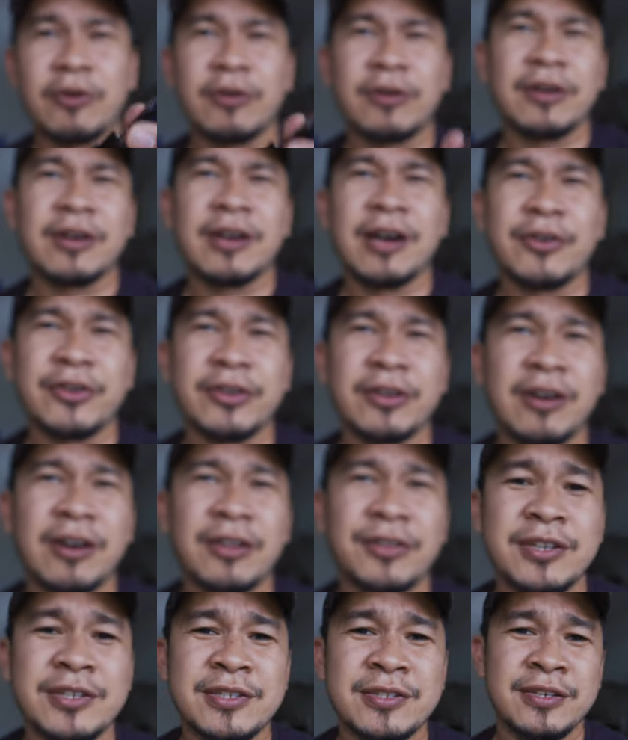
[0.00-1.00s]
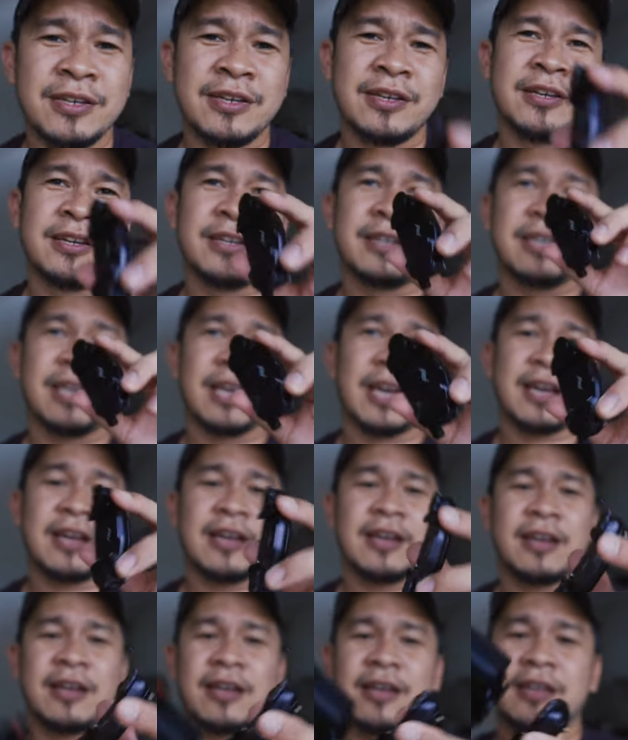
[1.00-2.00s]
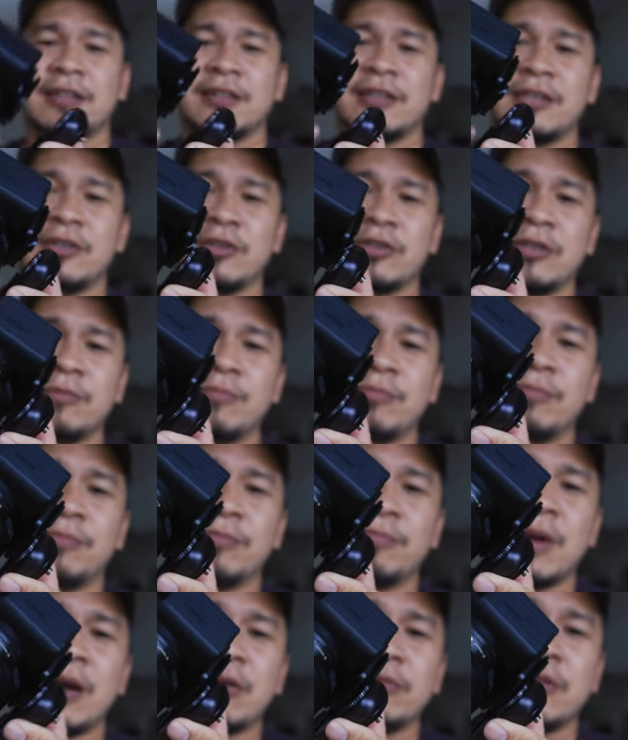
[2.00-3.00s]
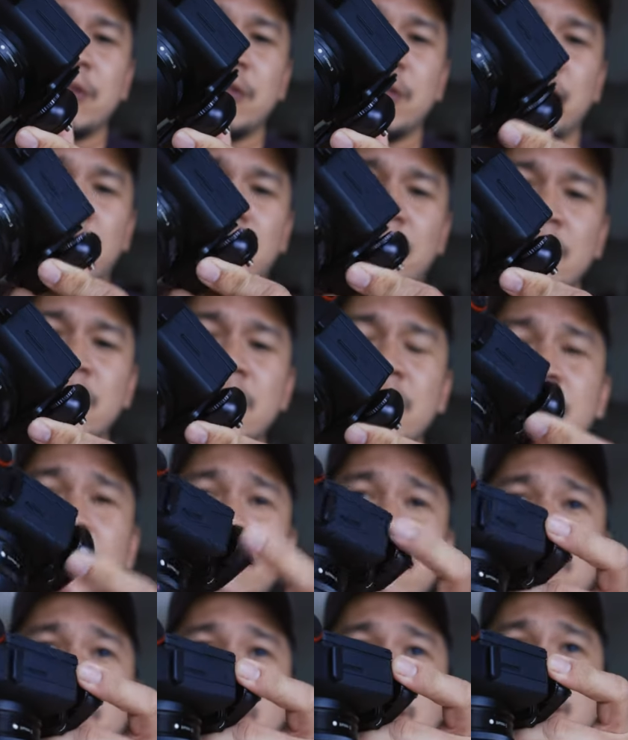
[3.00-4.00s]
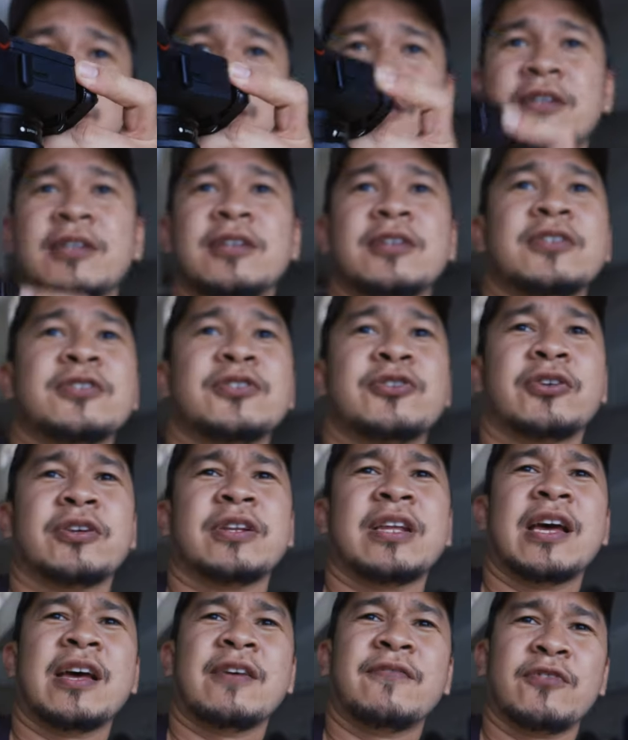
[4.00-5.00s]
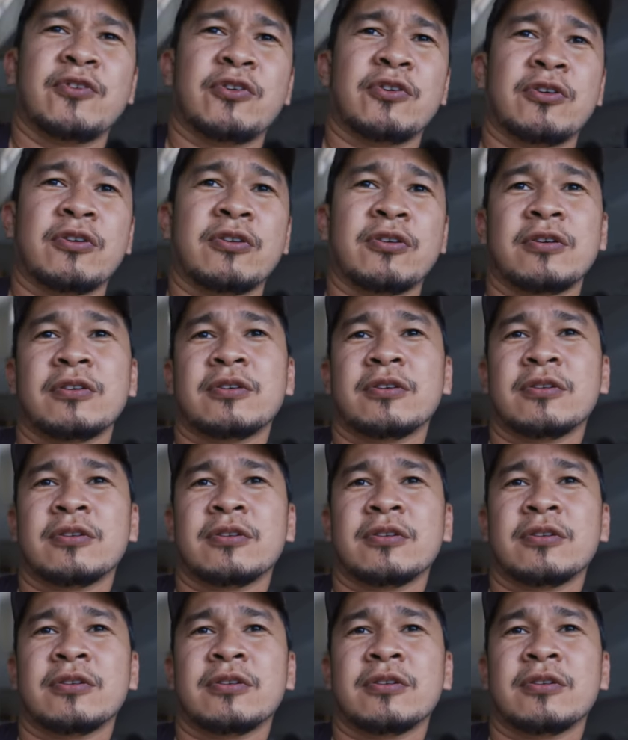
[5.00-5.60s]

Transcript: or how do you call this, yeah. And then you can mount it there, so you can have your